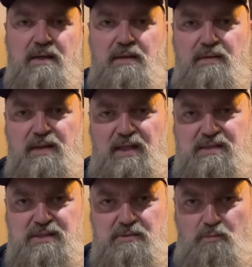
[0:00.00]
and
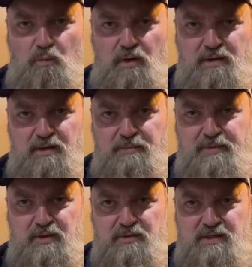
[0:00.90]
that's the, one of the
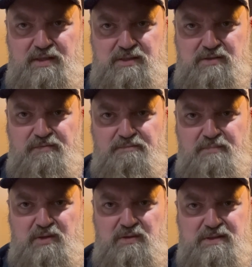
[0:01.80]
beauties of
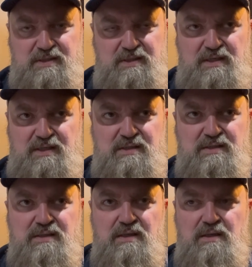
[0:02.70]
music
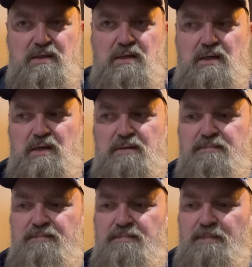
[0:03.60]
is
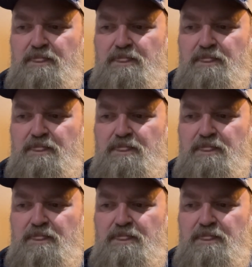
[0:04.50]
um,